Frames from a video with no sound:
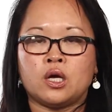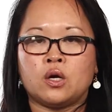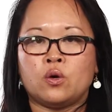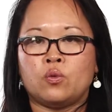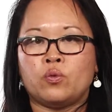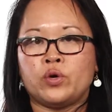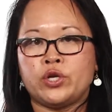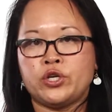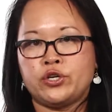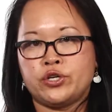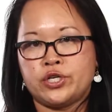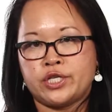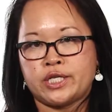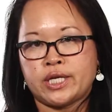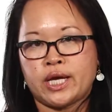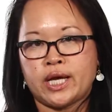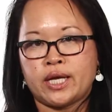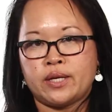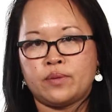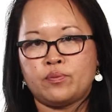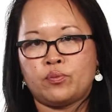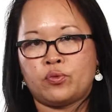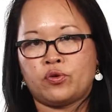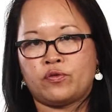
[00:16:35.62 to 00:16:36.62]
When you're
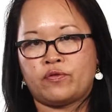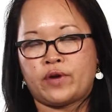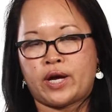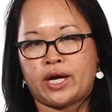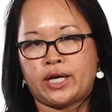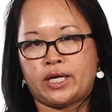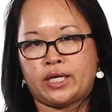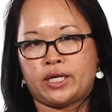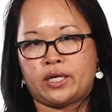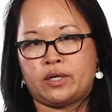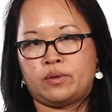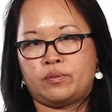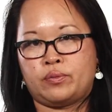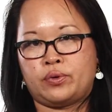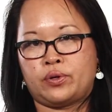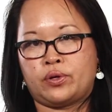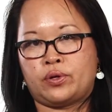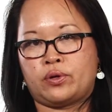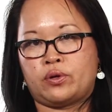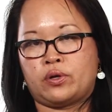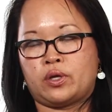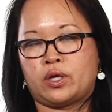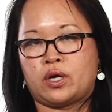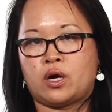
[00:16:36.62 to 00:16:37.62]
done providing
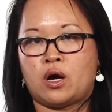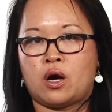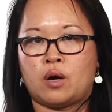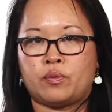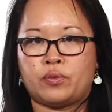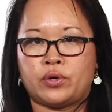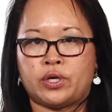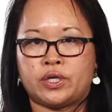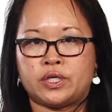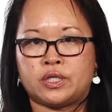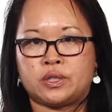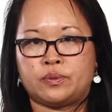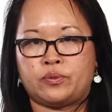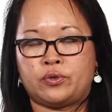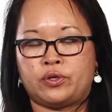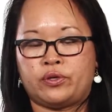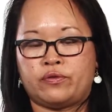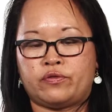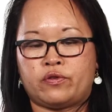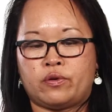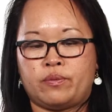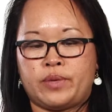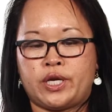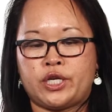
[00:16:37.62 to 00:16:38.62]
input or the comprehensible
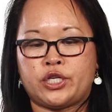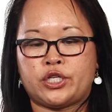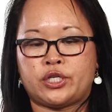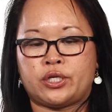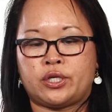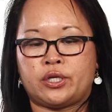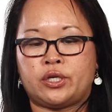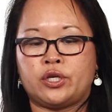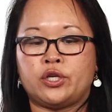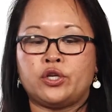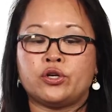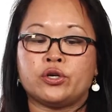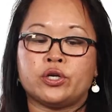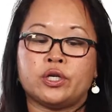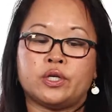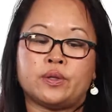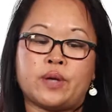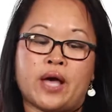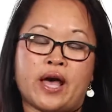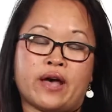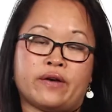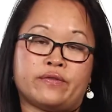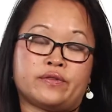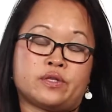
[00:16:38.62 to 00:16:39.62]
information, you're going
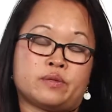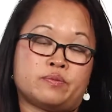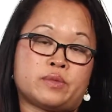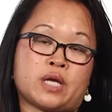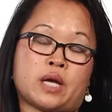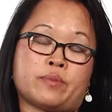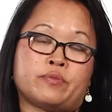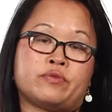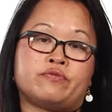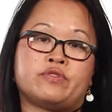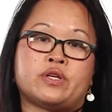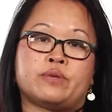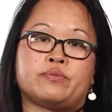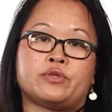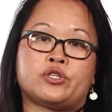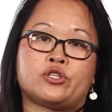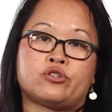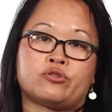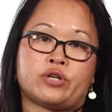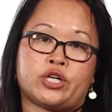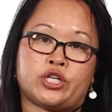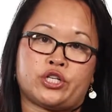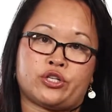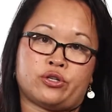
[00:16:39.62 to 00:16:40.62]
to have some type of
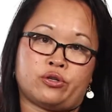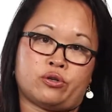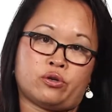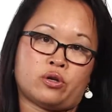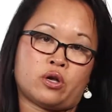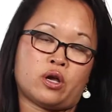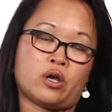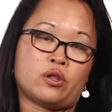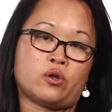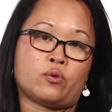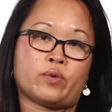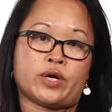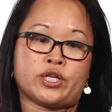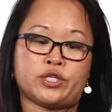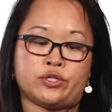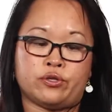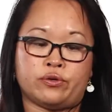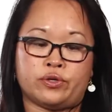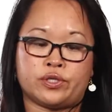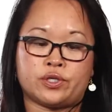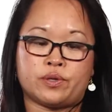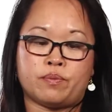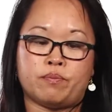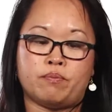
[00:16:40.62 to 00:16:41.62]
demonstration, otherwise
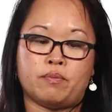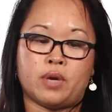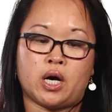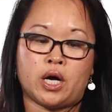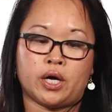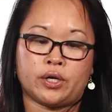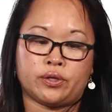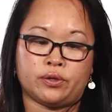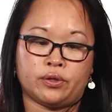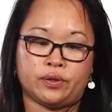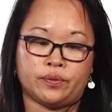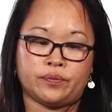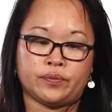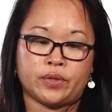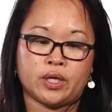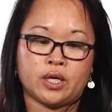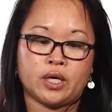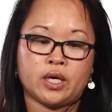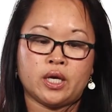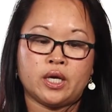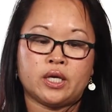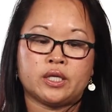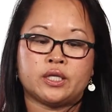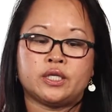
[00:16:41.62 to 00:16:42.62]
known as a model.
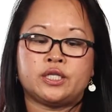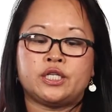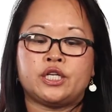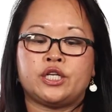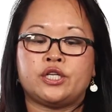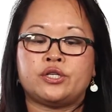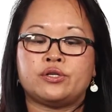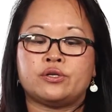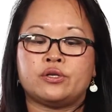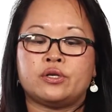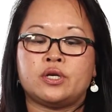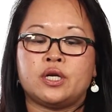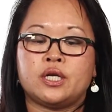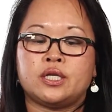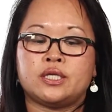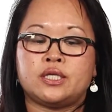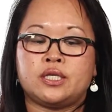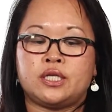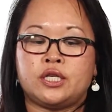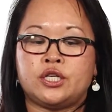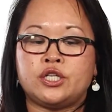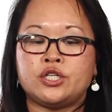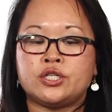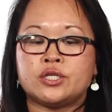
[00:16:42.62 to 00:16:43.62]
The teacher
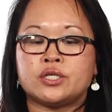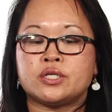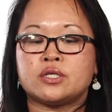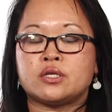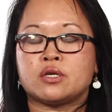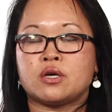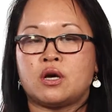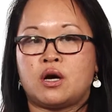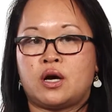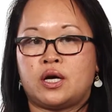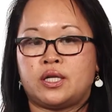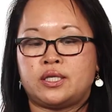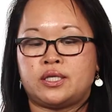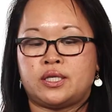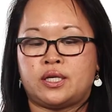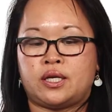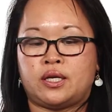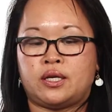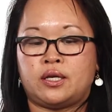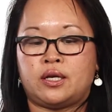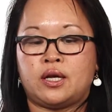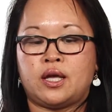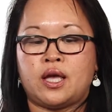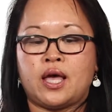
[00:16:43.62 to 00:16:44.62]
teaches the
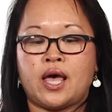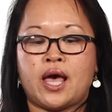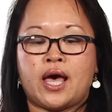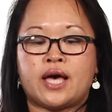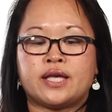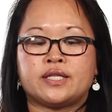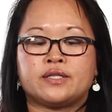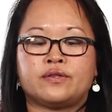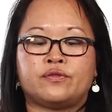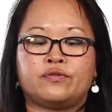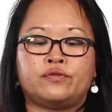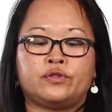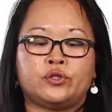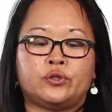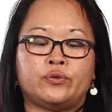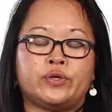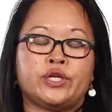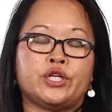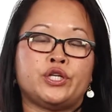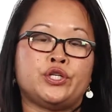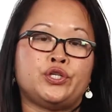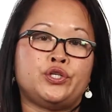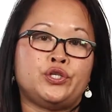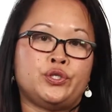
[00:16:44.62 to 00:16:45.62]
content as a
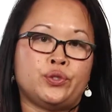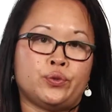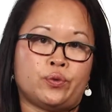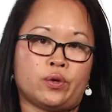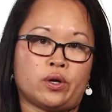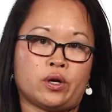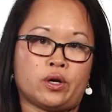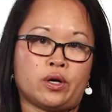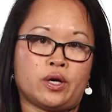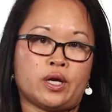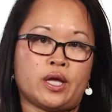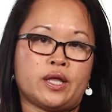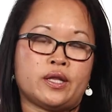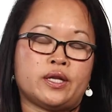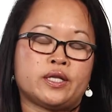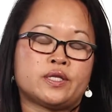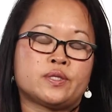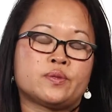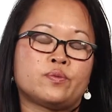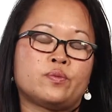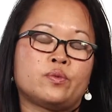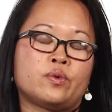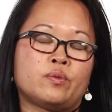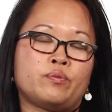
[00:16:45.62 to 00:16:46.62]
fluent doer, and
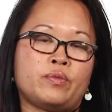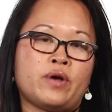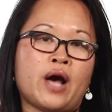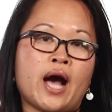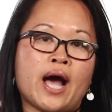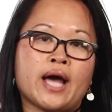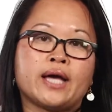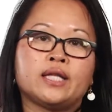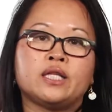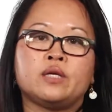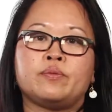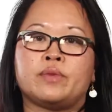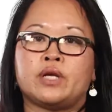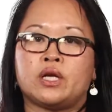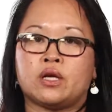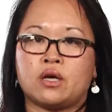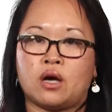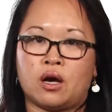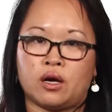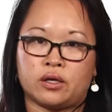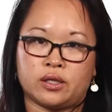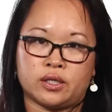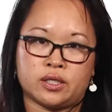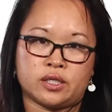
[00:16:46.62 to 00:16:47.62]
it's highly
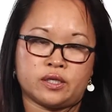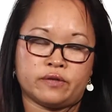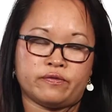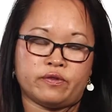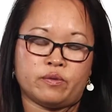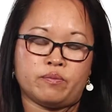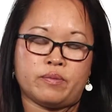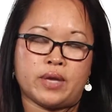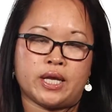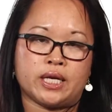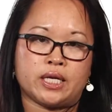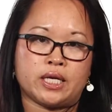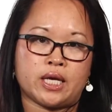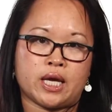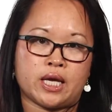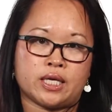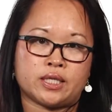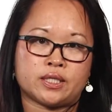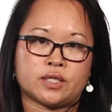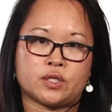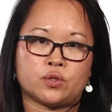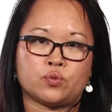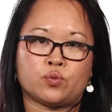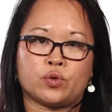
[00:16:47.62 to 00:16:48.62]
metacognitive in many
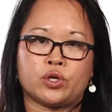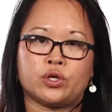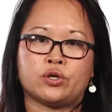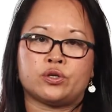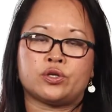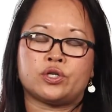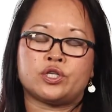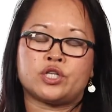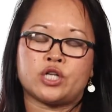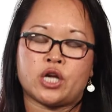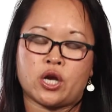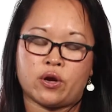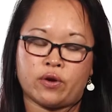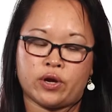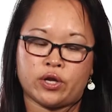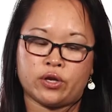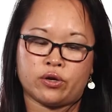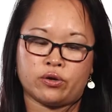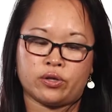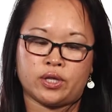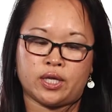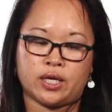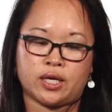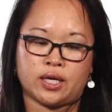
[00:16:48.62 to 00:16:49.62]
cases where you're sharing
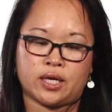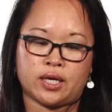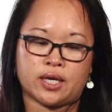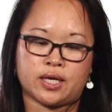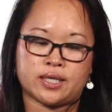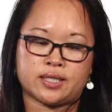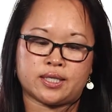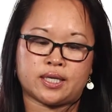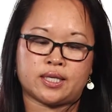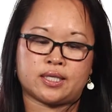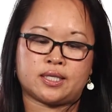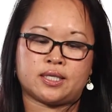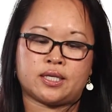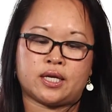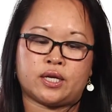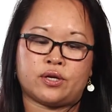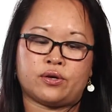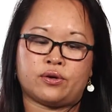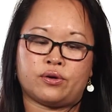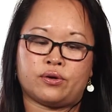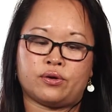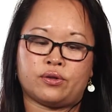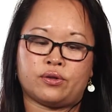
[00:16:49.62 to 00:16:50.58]
your thinking, as I said